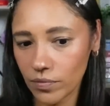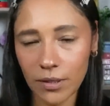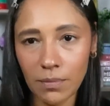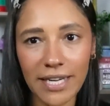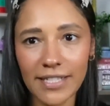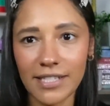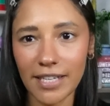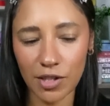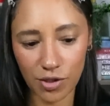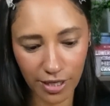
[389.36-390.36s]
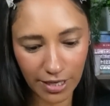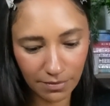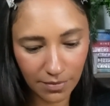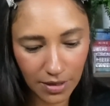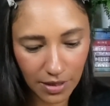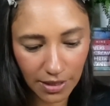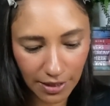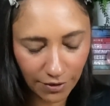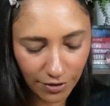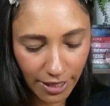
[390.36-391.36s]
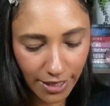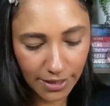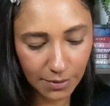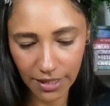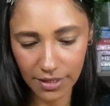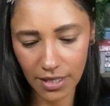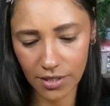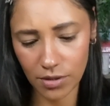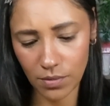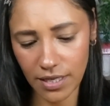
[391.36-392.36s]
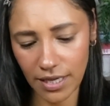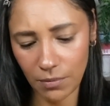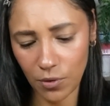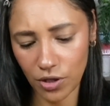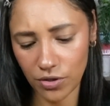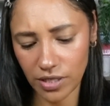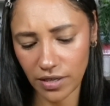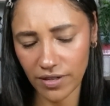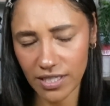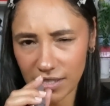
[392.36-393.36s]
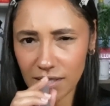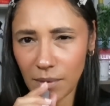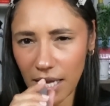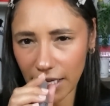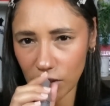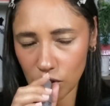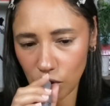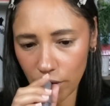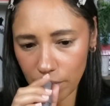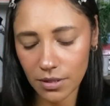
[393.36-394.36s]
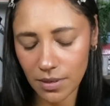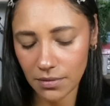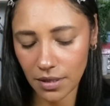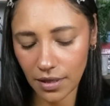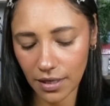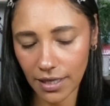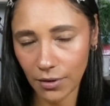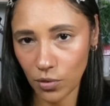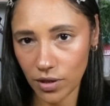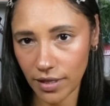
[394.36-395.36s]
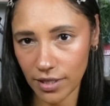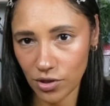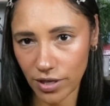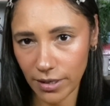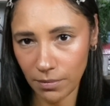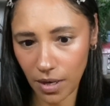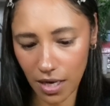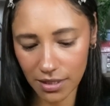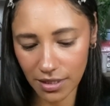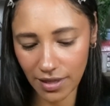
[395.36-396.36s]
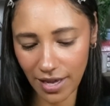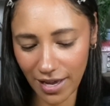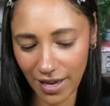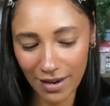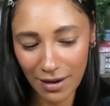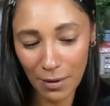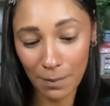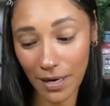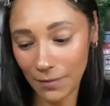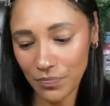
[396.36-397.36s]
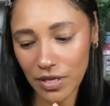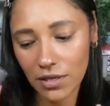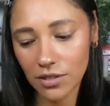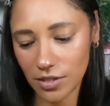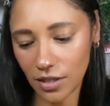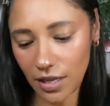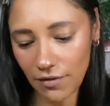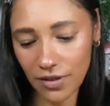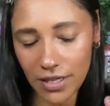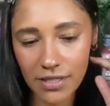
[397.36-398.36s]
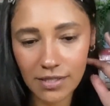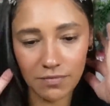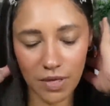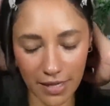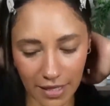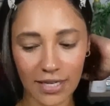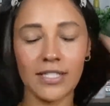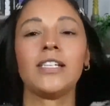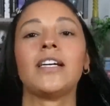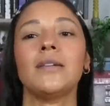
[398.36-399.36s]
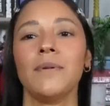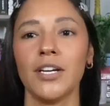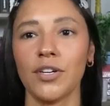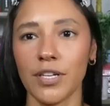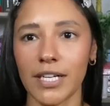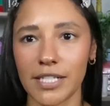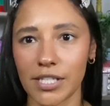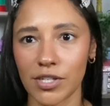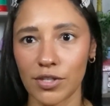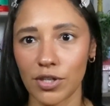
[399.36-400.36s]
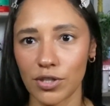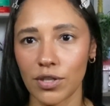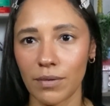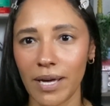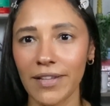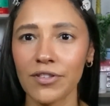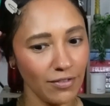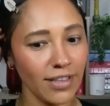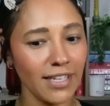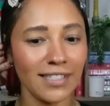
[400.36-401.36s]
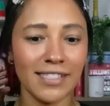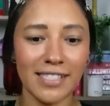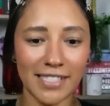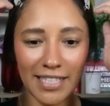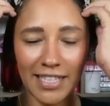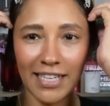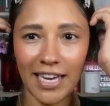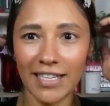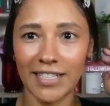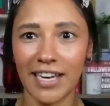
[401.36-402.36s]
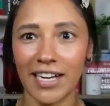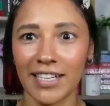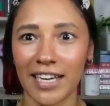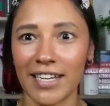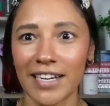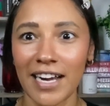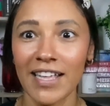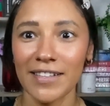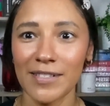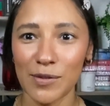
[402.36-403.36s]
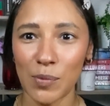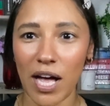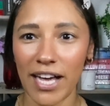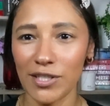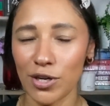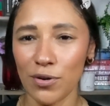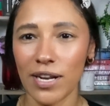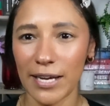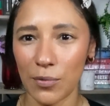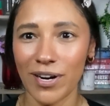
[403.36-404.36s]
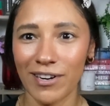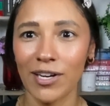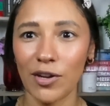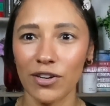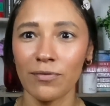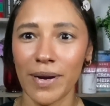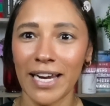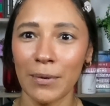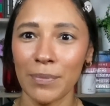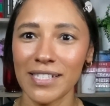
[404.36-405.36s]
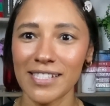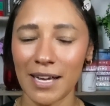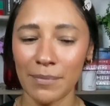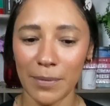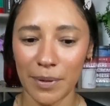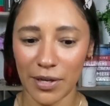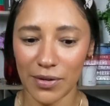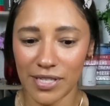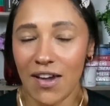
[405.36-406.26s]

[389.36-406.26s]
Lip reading: It blends like a dream. Love it. Like I said, I just want to get more use out of it. It doesn't smell like soap, which makes me think like, what are they trying to mask there? But still love this. I think it's going to be a good addition to the month. Everything's sticky and yuck, and this is why I don't like wearing a lot of makeup in summer, because